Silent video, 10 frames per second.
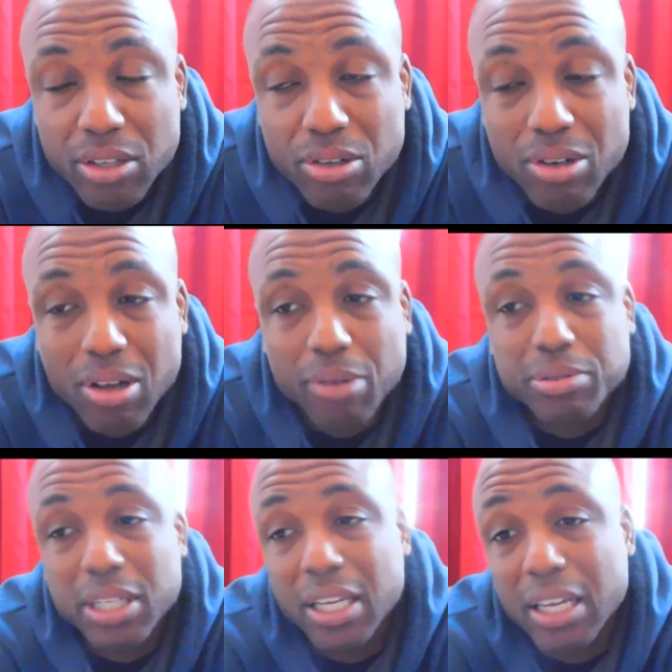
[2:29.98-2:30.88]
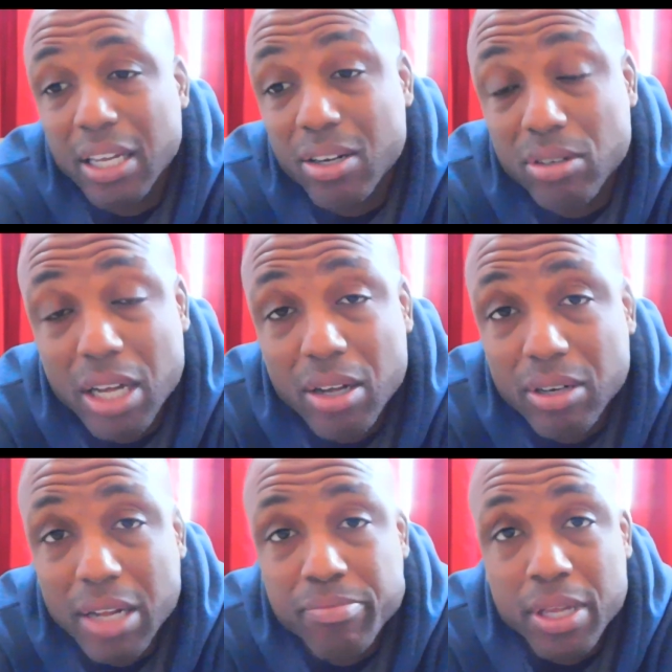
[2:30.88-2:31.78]
You know what I'm saying? Hell
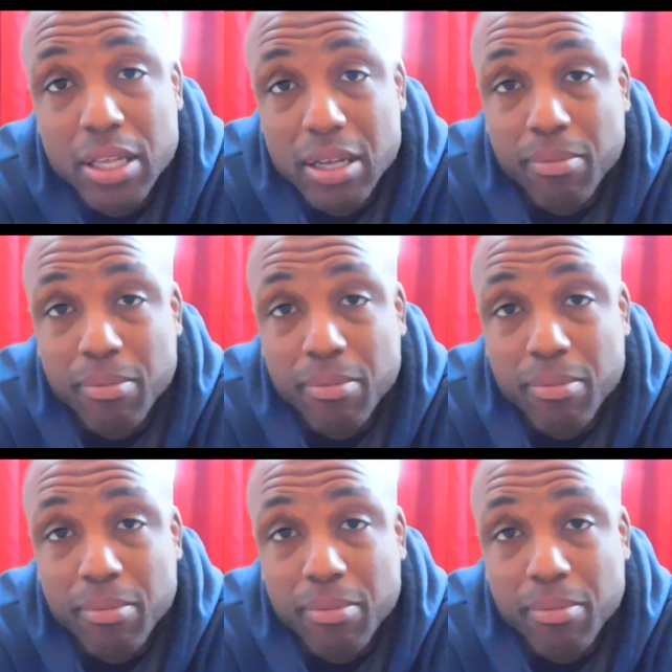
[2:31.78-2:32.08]
no, not me.